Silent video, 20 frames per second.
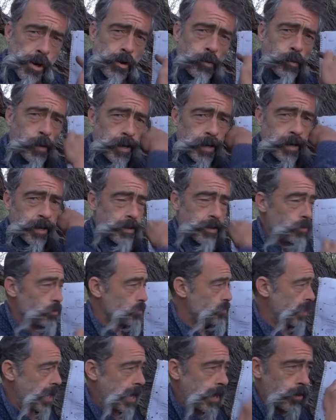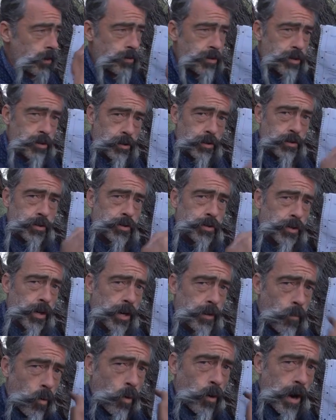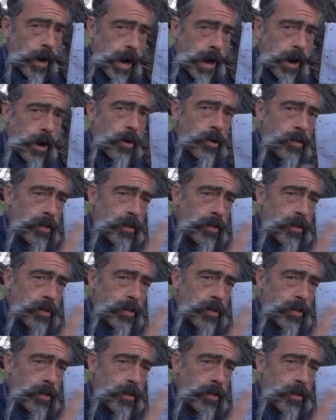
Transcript: Why not use air to suck more air,